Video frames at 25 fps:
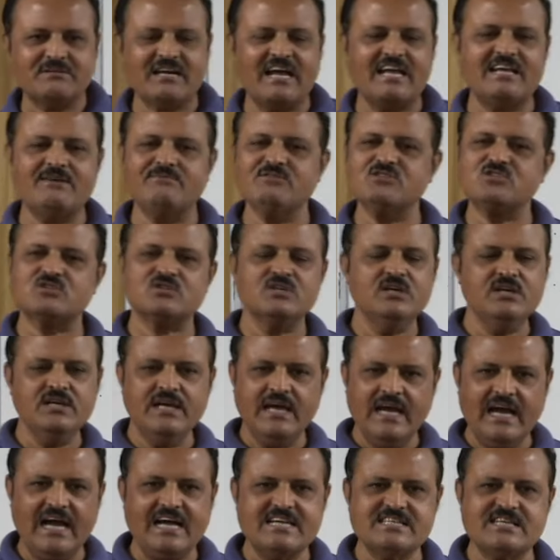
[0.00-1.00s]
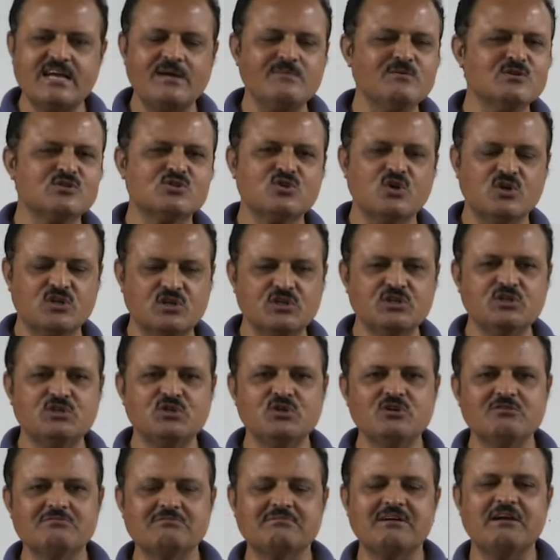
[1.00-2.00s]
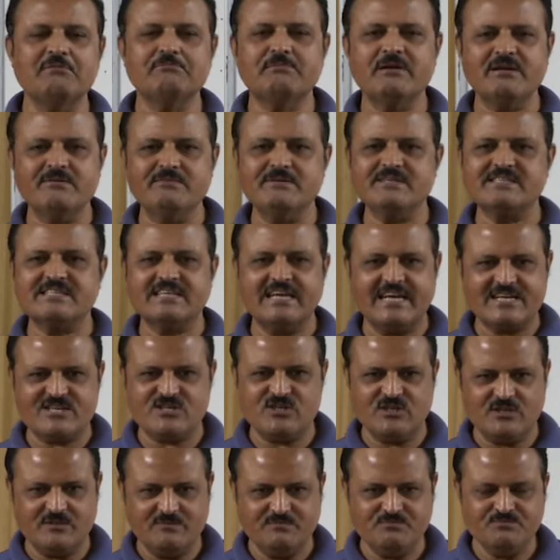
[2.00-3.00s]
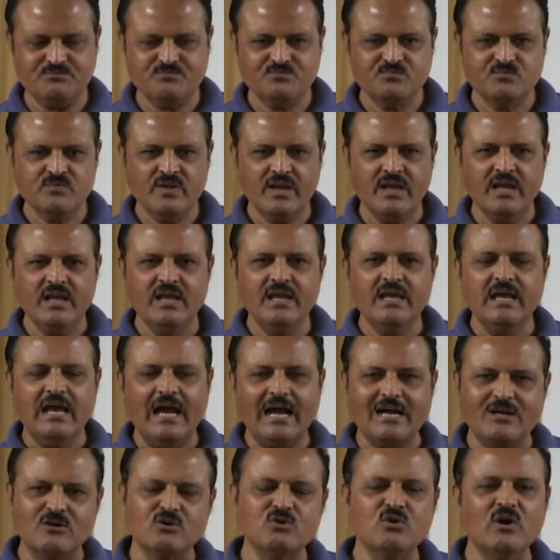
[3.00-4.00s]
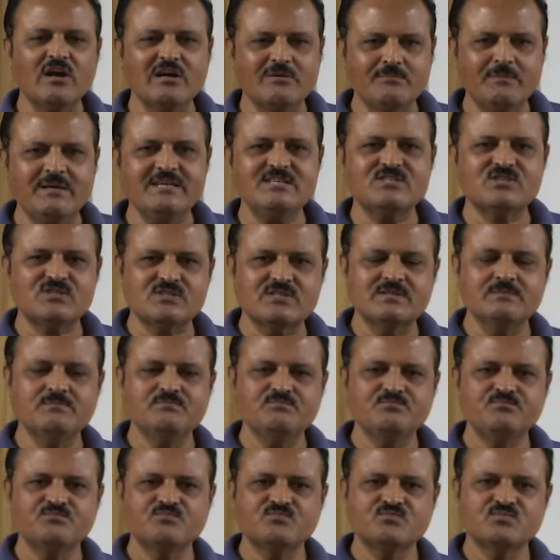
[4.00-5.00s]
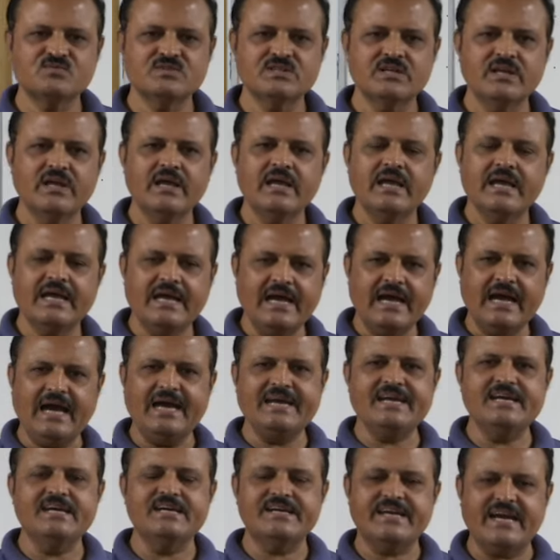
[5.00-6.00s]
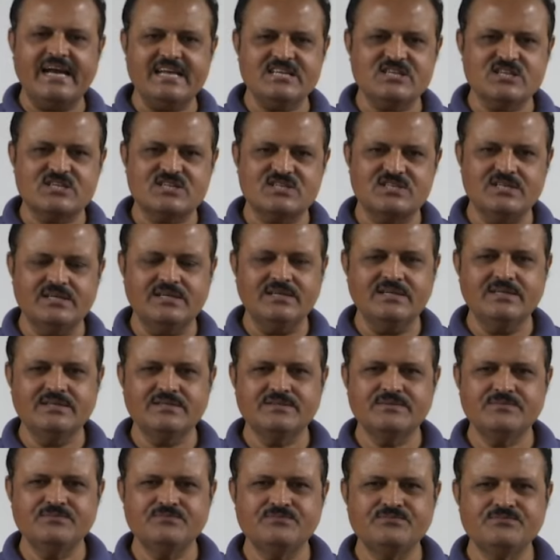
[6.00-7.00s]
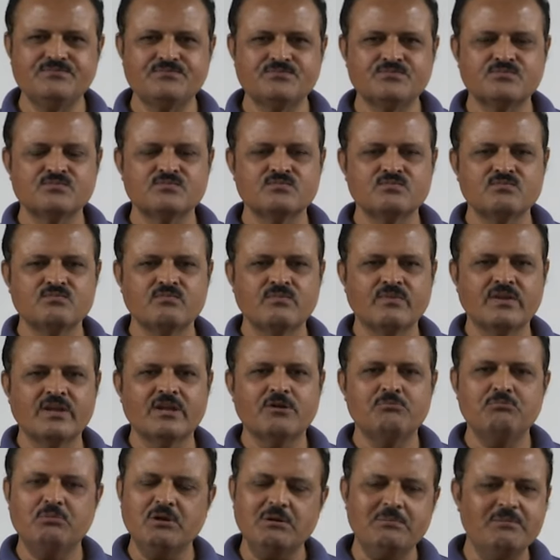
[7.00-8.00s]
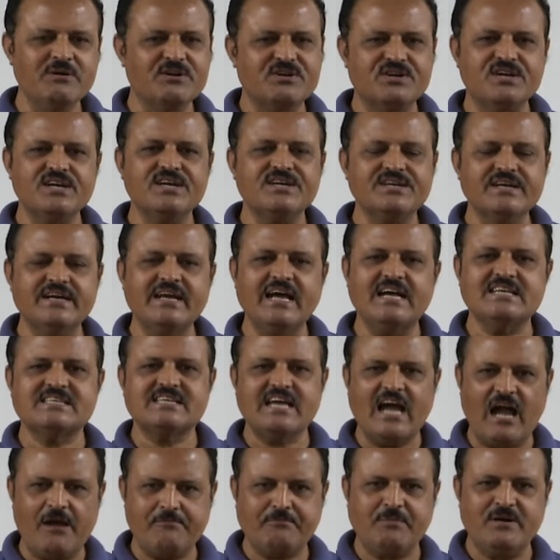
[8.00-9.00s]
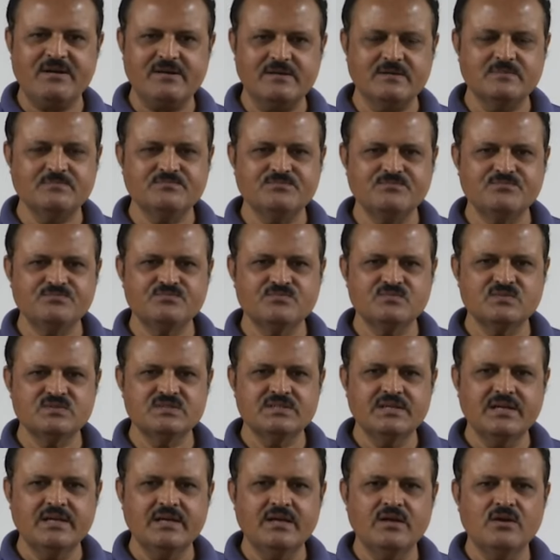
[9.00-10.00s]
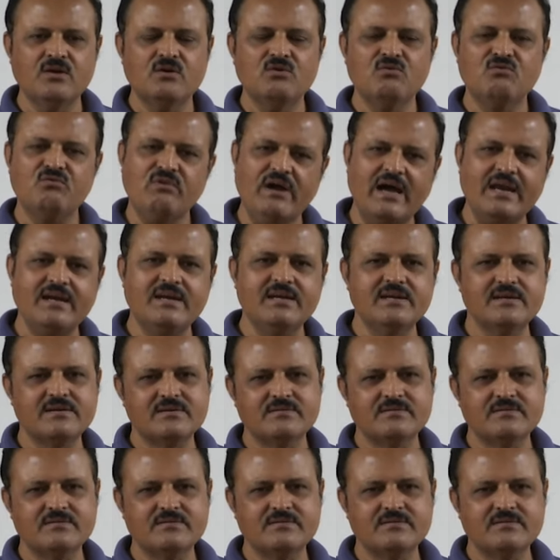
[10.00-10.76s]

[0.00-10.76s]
as I was talking to you in my previous lecture. Accrual means any transaction will be treated as happened. When